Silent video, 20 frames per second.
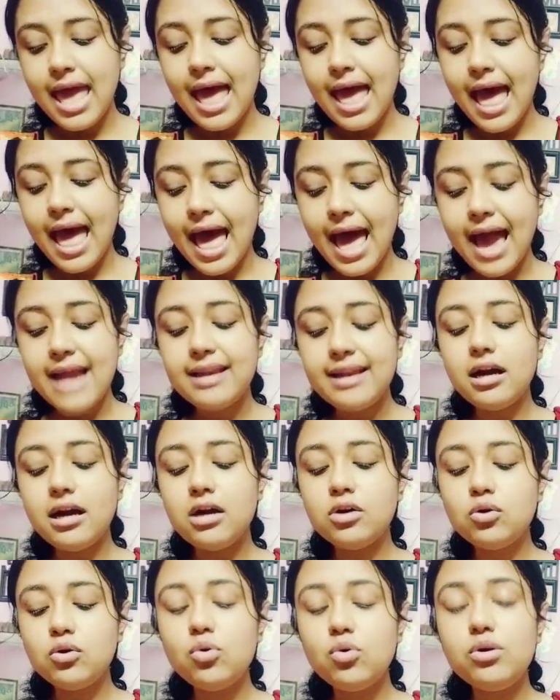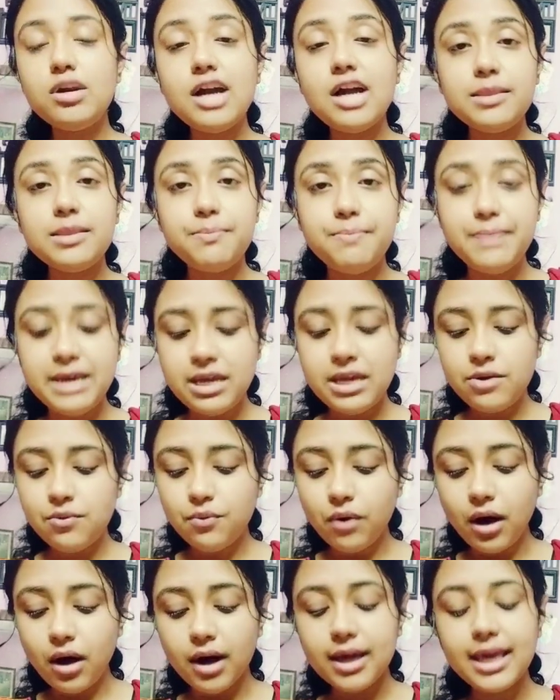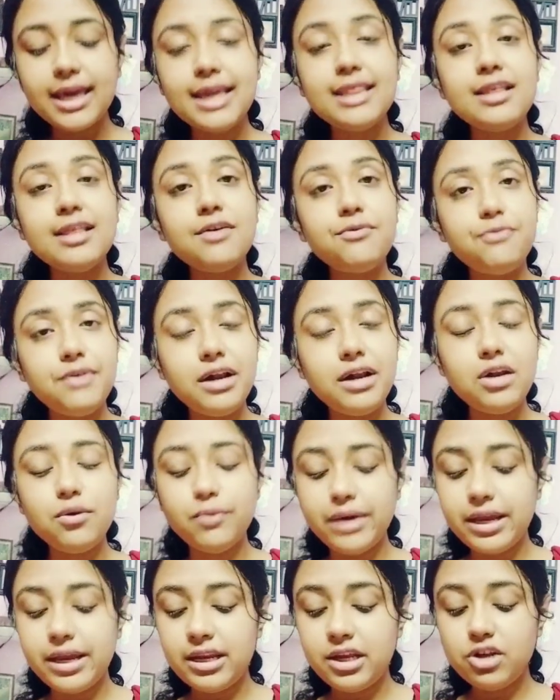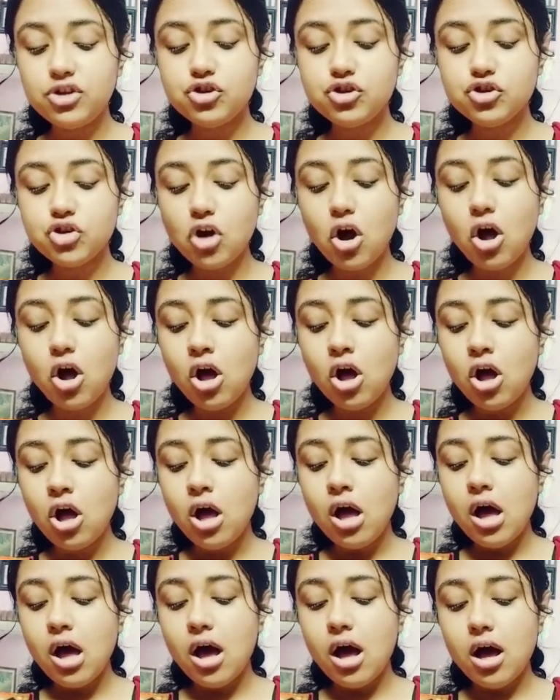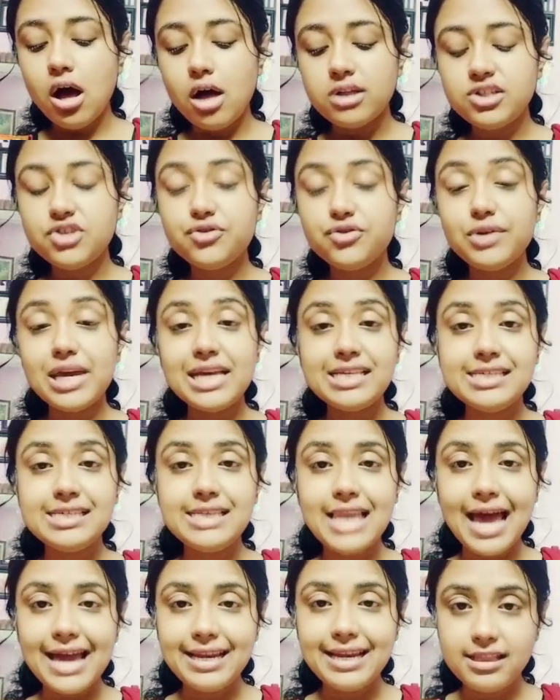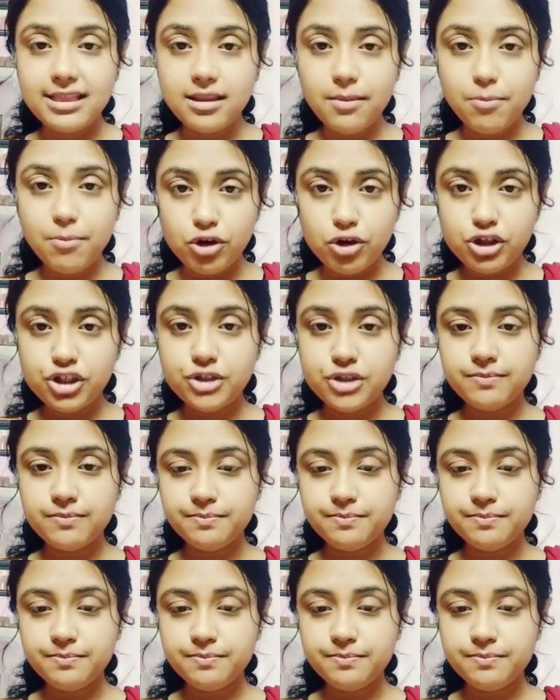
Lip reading: Had Ankur Nath been walking in the field when he saw a strange light in the bush?